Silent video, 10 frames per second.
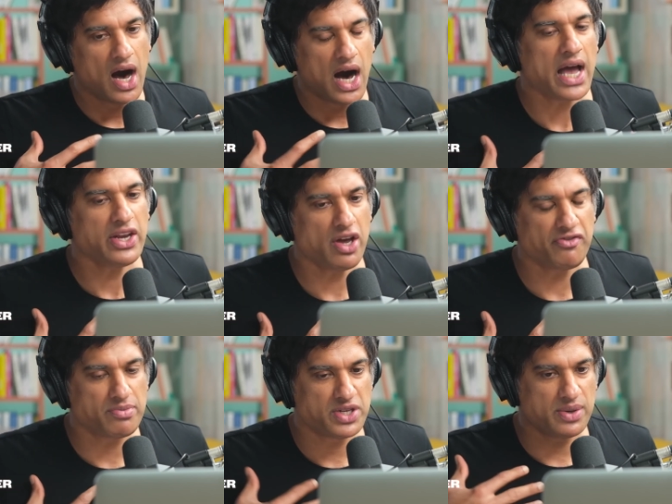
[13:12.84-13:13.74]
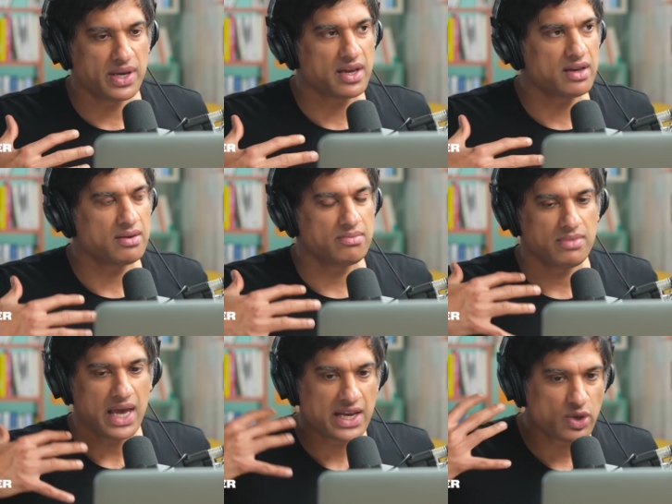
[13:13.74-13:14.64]
I know from doing
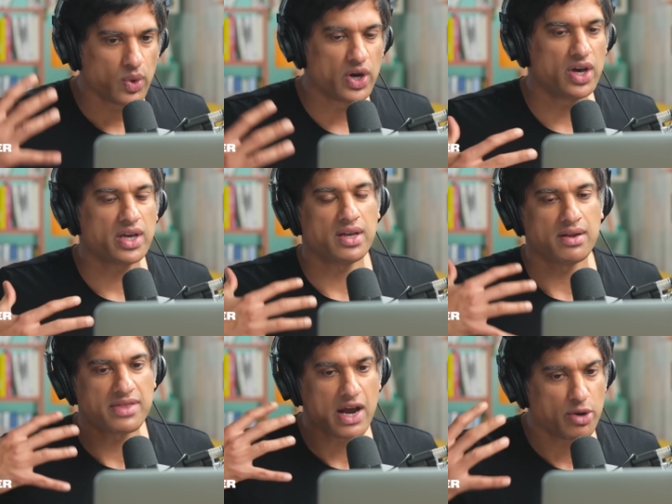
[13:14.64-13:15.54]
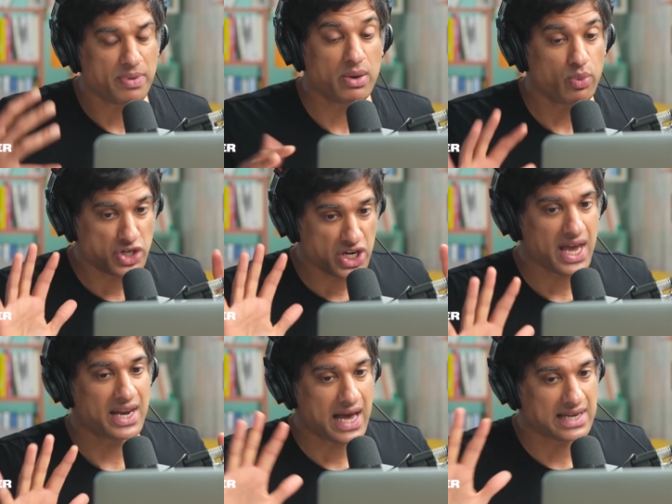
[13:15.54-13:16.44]
inner work and therapy, which
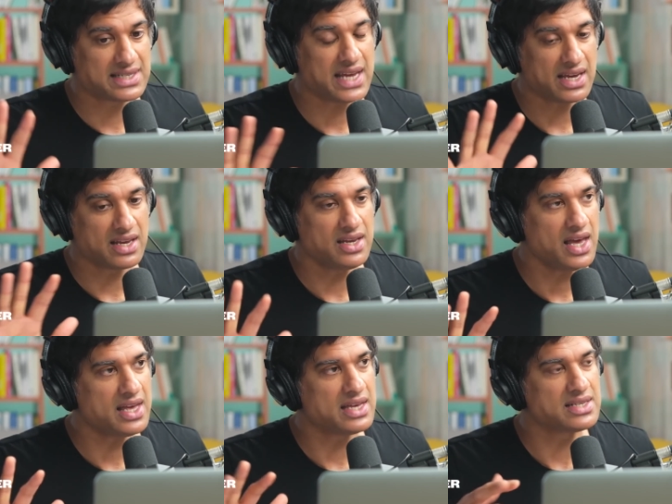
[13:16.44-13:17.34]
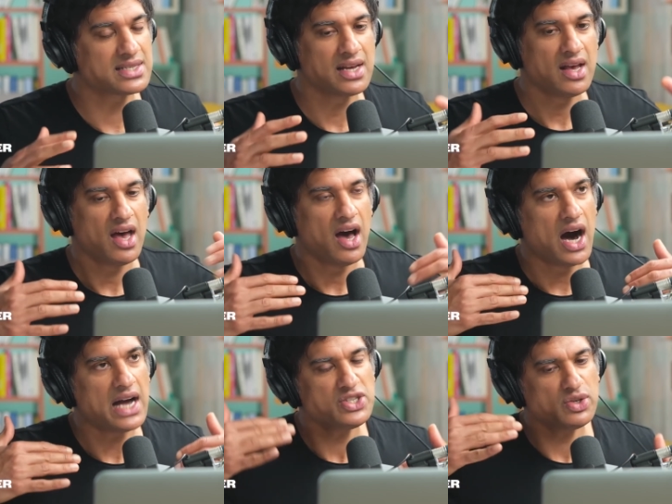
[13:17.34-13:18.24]
again has taken years,
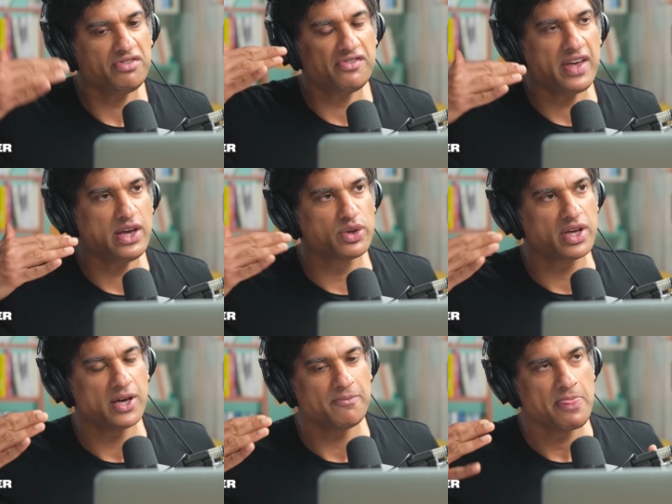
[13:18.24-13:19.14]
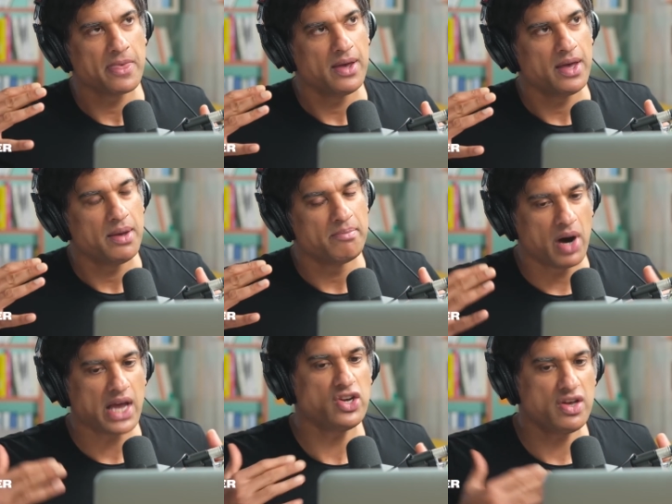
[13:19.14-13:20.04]
I sort of feel that
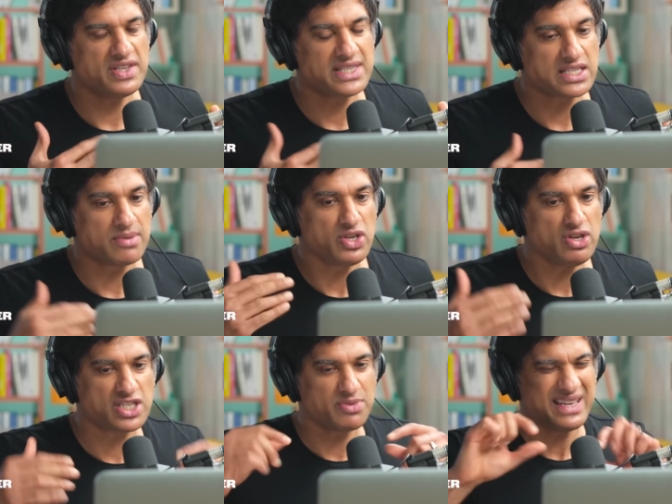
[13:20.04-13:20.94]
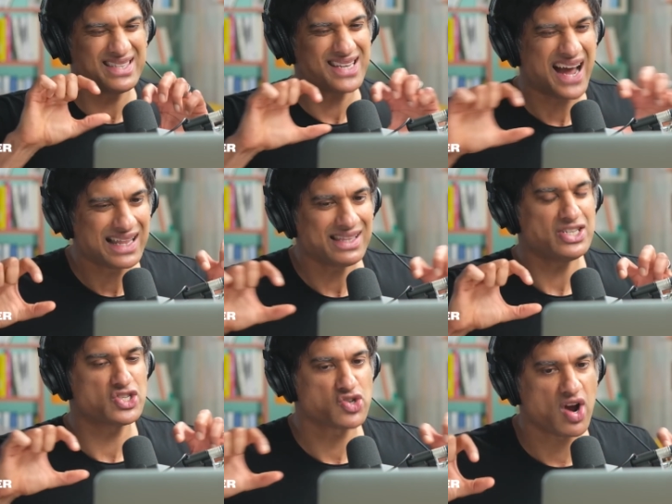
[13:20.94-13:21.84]
my nervous system used to be tightly
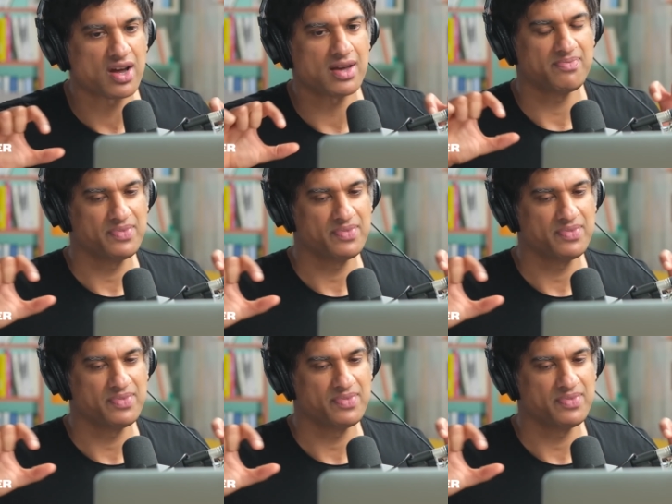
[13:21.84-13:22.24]
strung,